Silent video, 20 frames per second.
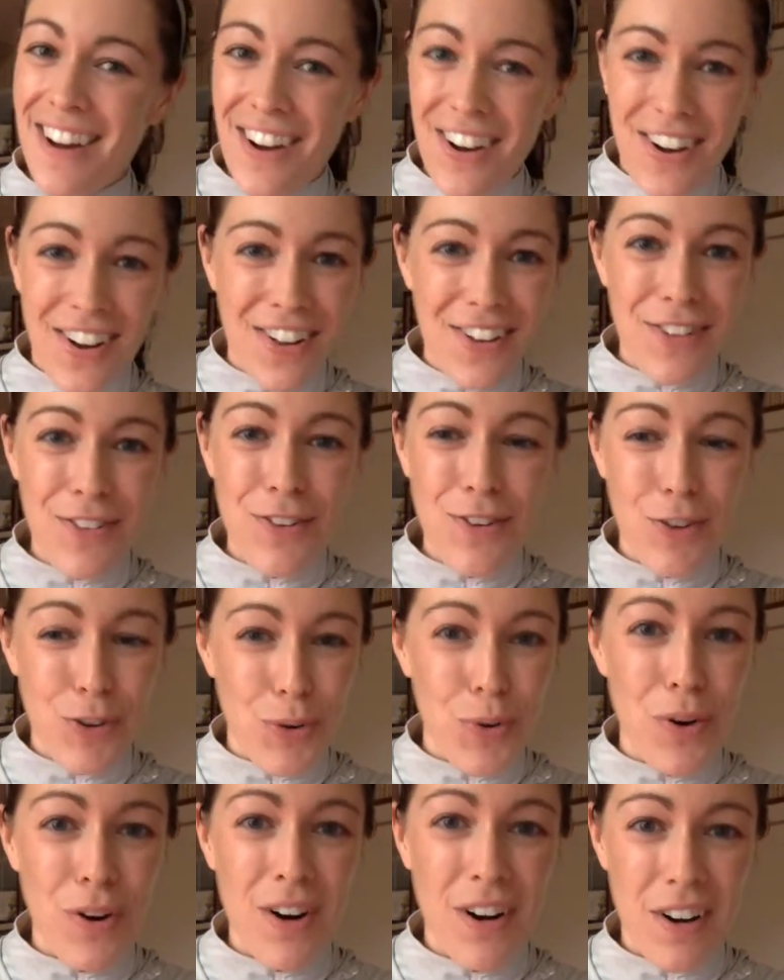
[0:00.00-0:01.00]
all of
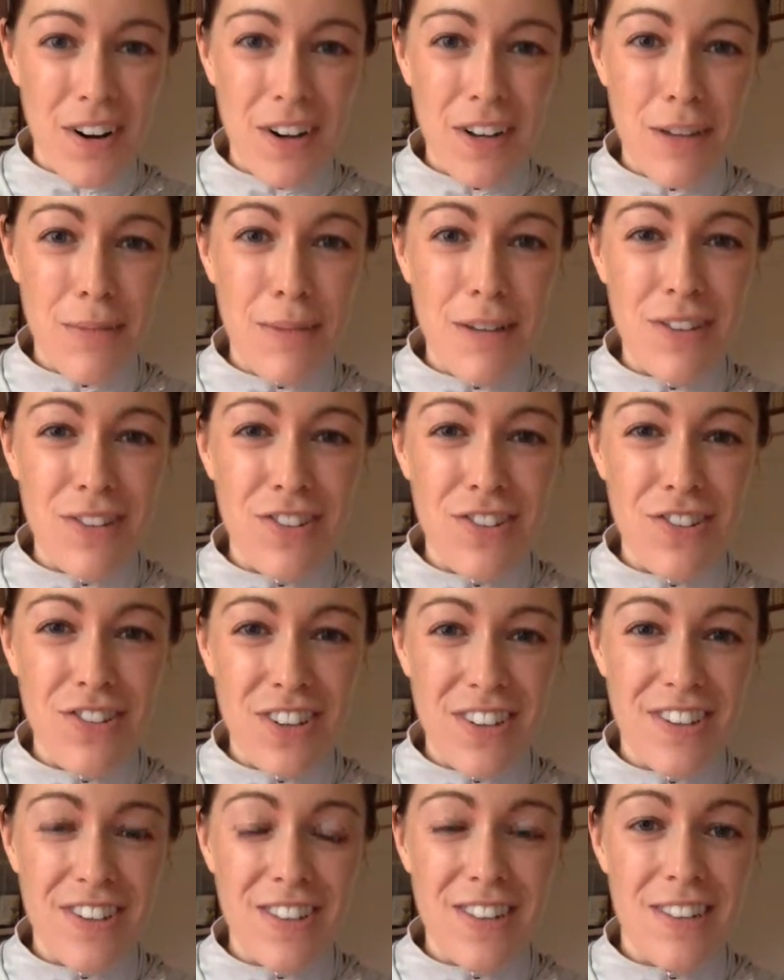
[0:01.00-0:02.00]
your arguments,
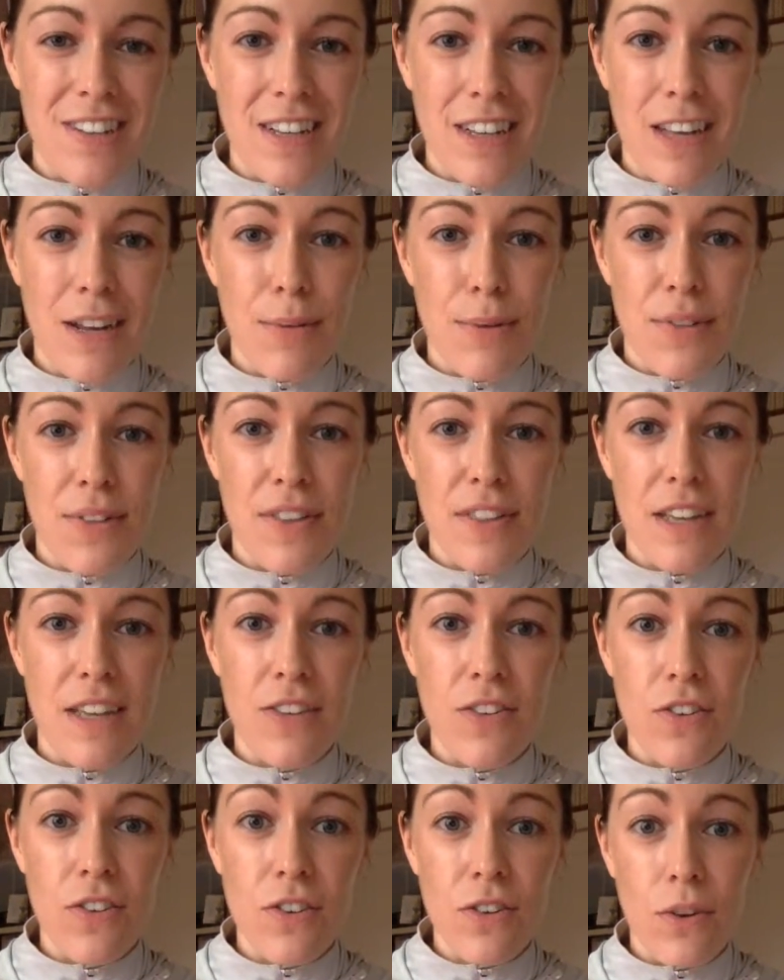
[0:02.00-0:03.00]
just sticking with the
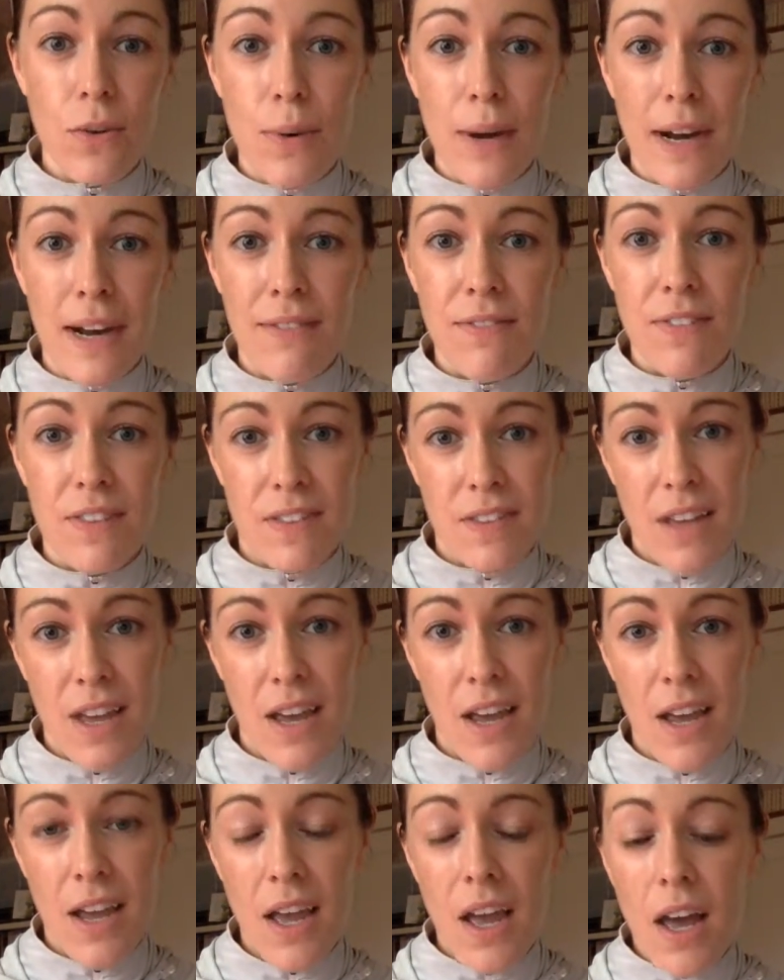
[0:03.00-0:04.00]
things you have to
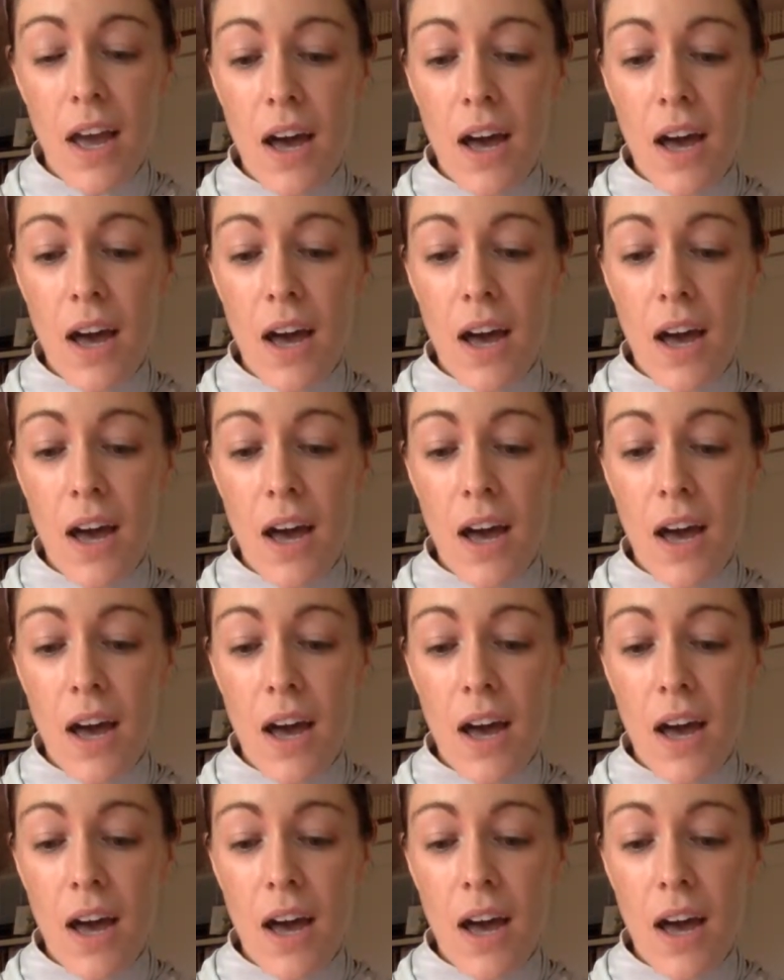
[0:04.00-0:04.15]
say.